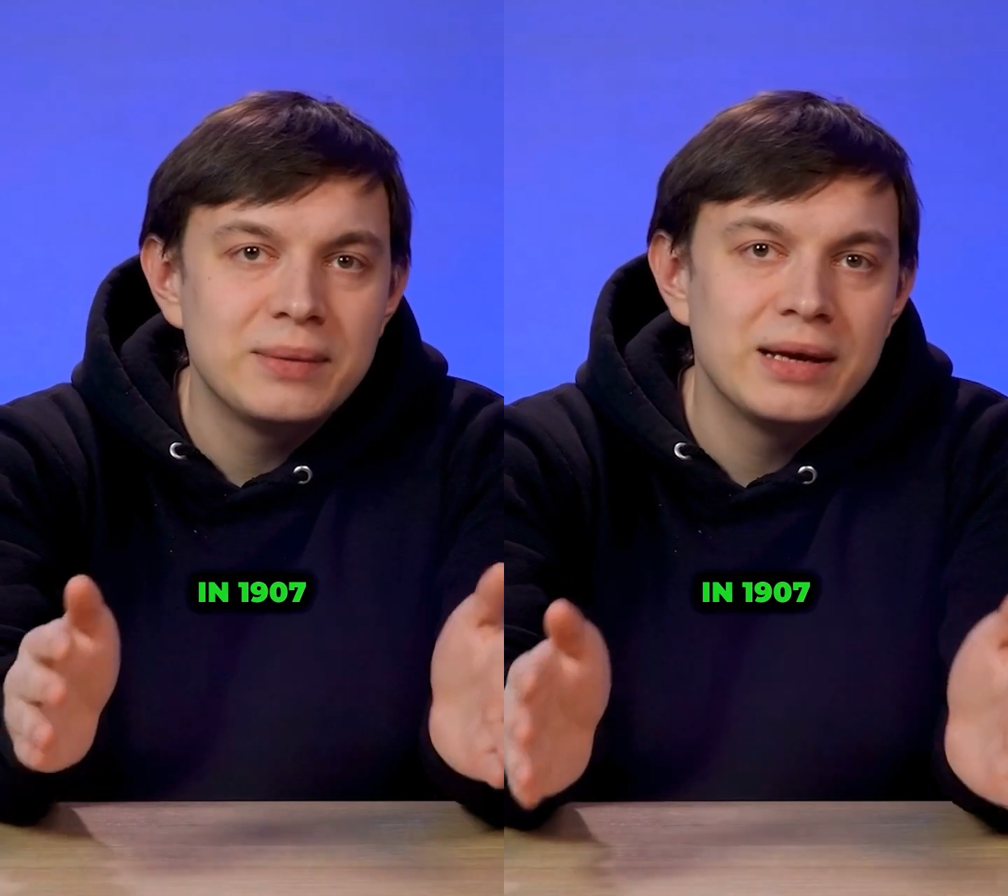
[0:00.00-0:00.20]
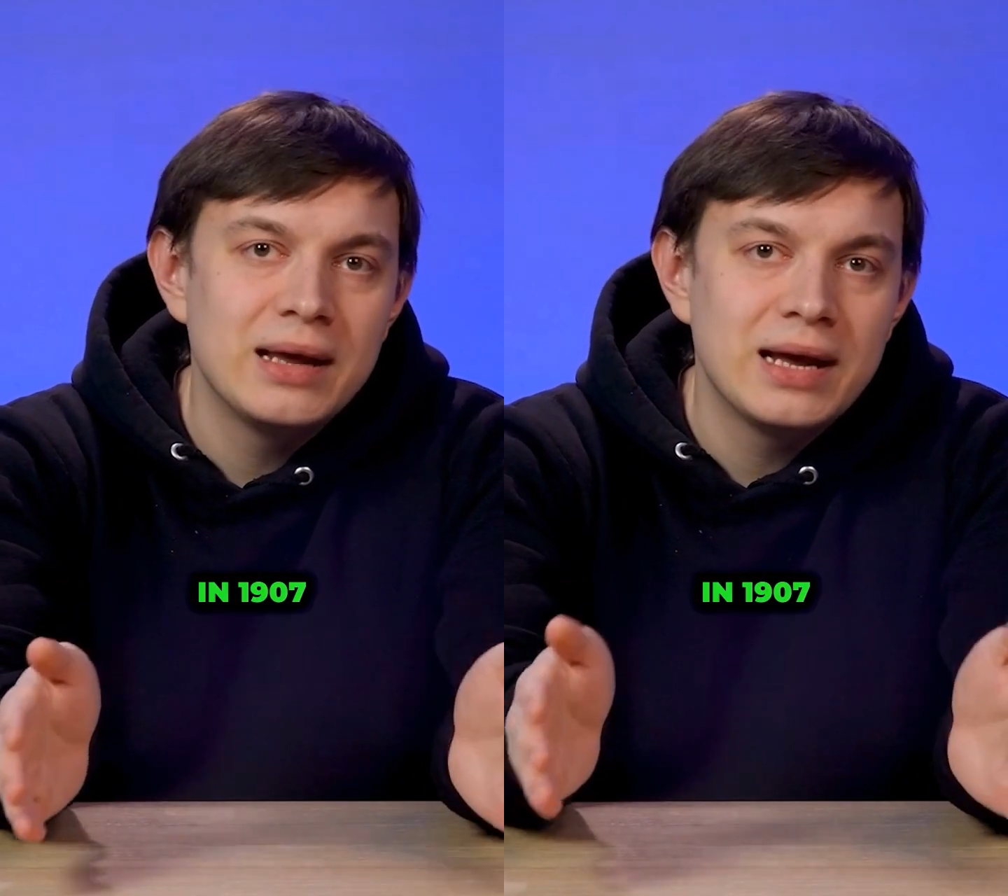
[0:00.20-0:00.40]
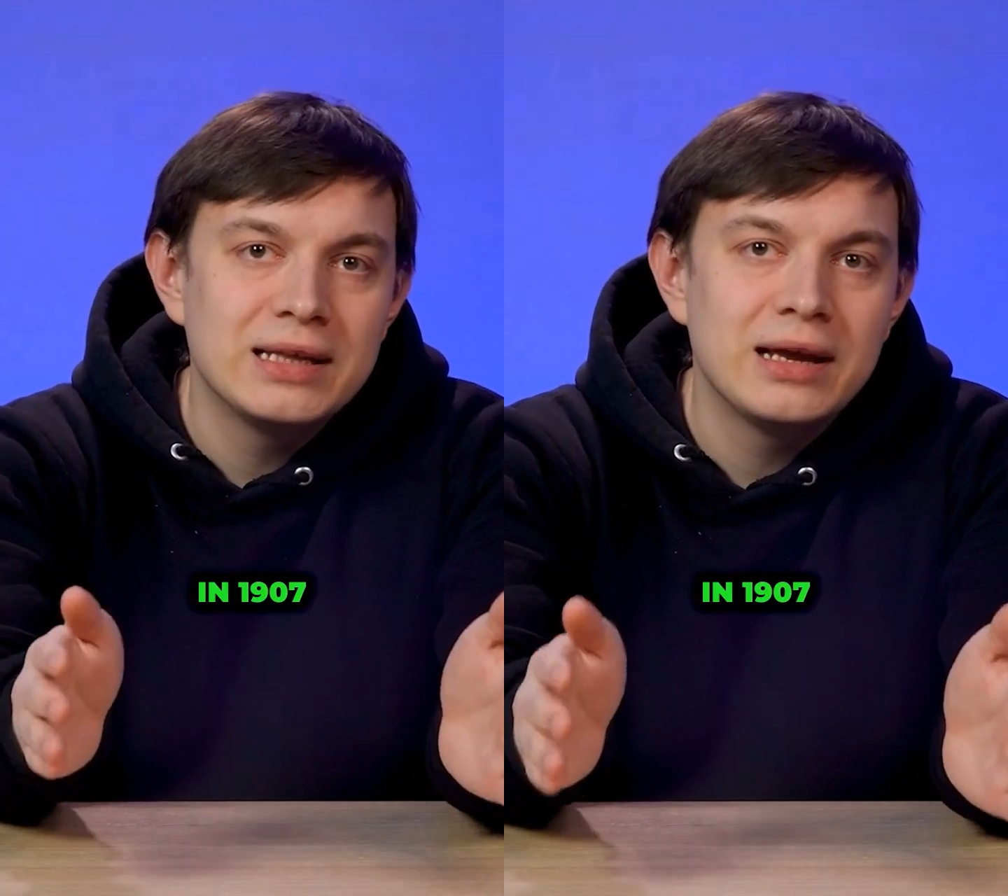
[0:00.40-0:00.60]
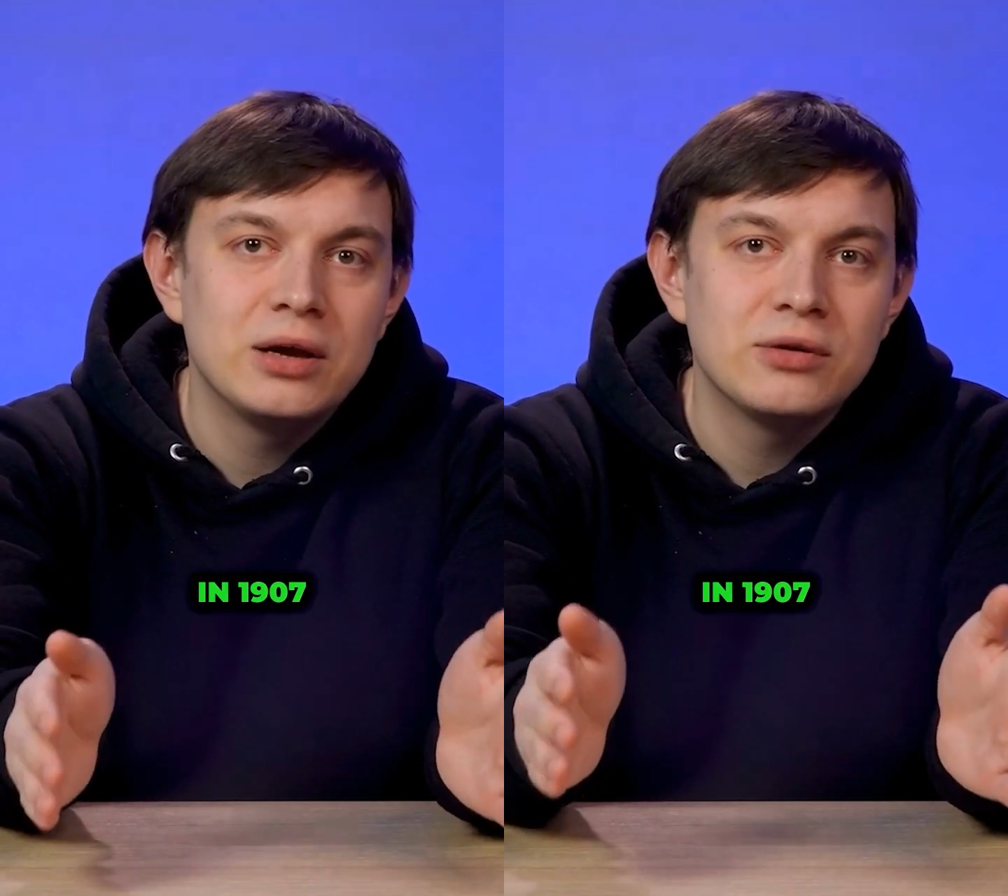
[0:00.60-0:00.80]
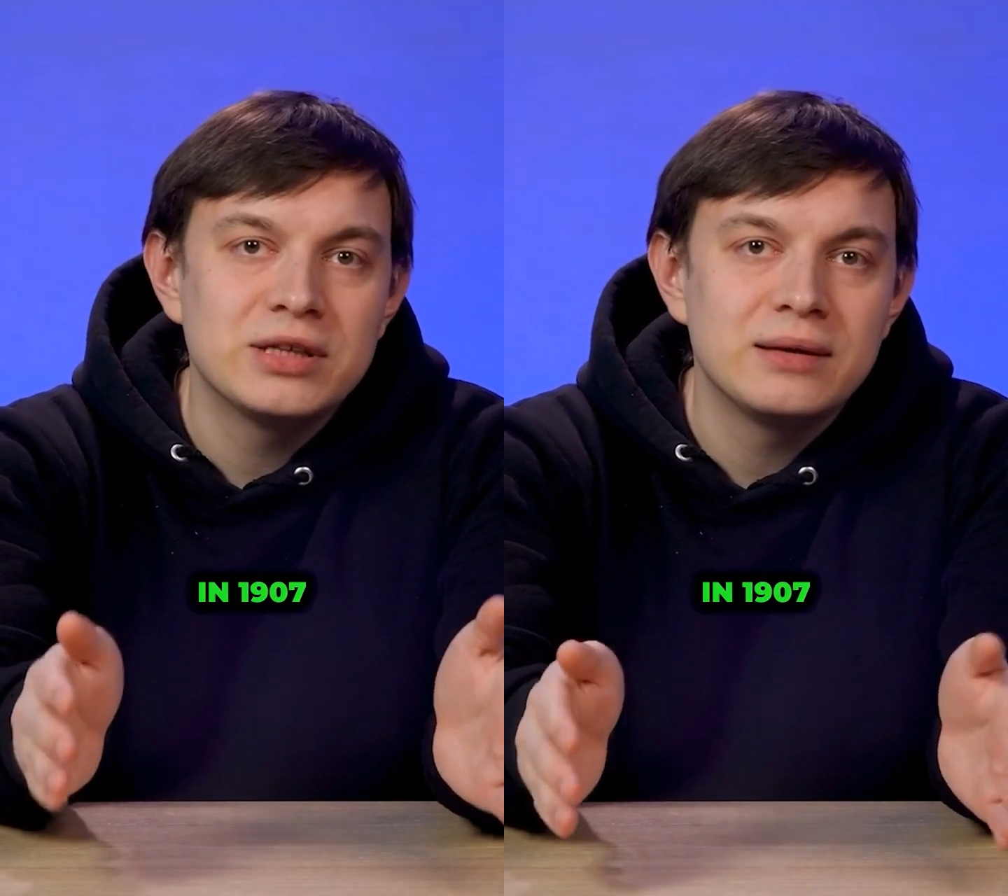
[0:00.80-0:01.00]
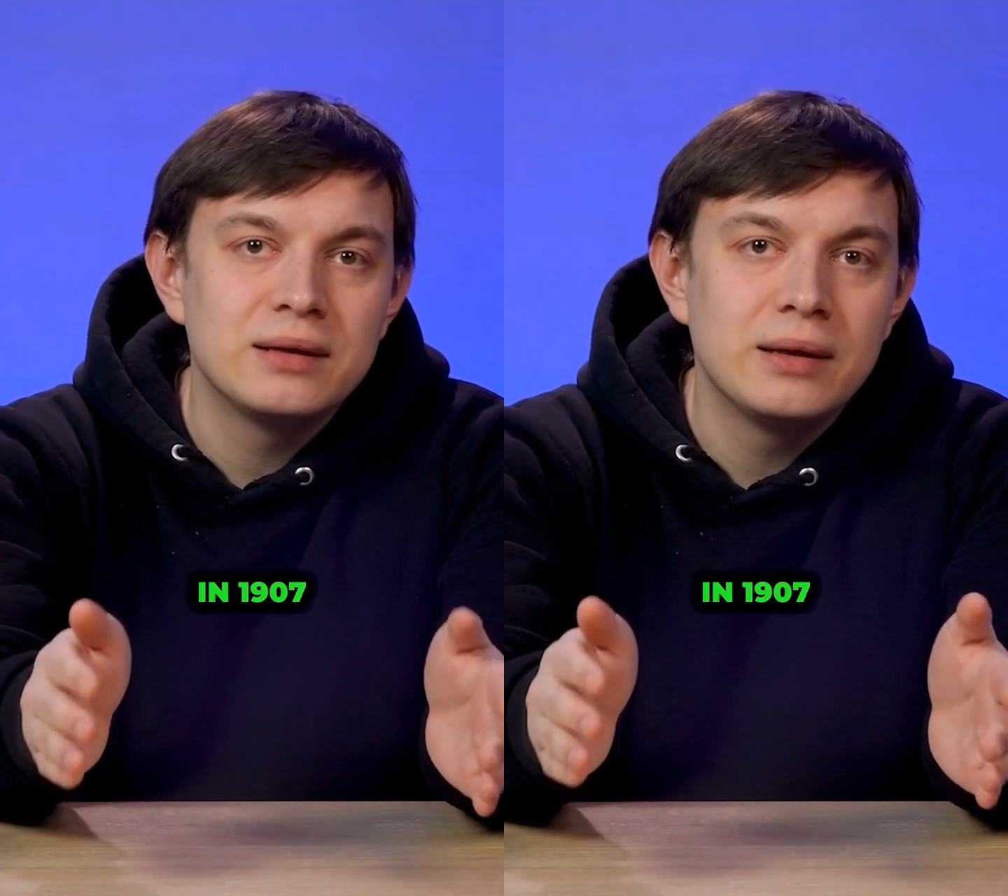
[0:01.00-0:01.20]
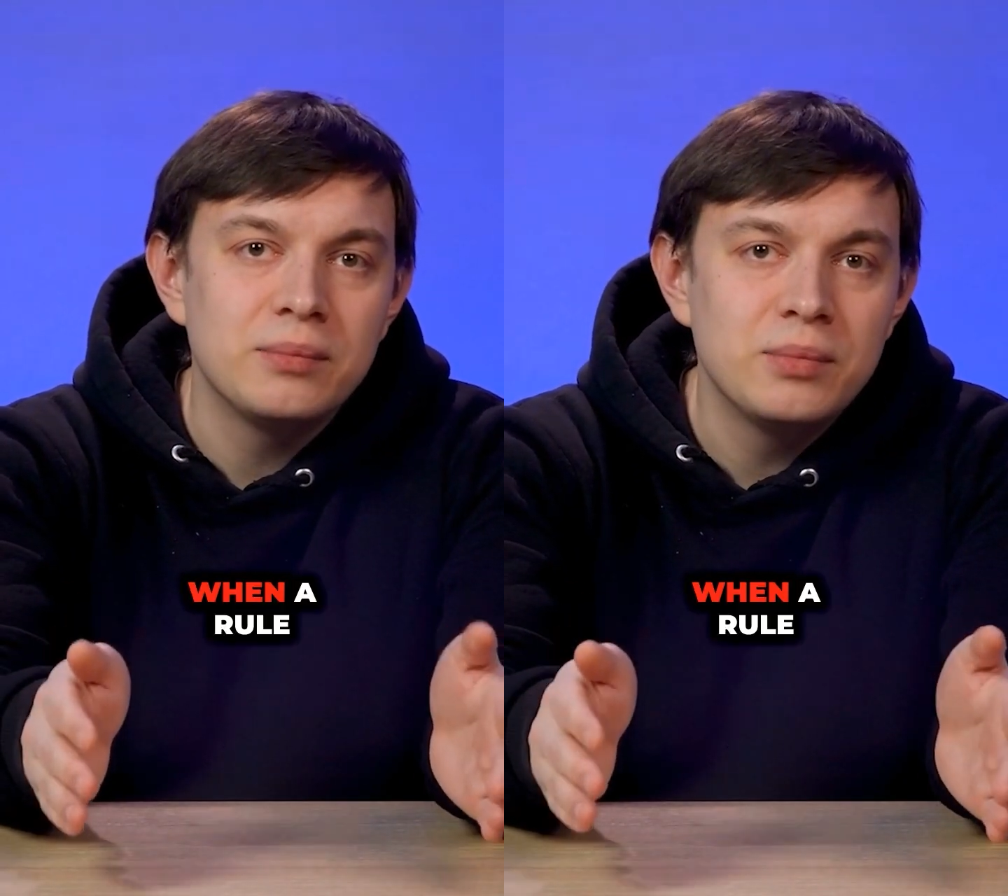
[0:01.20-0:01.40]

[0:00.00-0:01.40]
in 1907,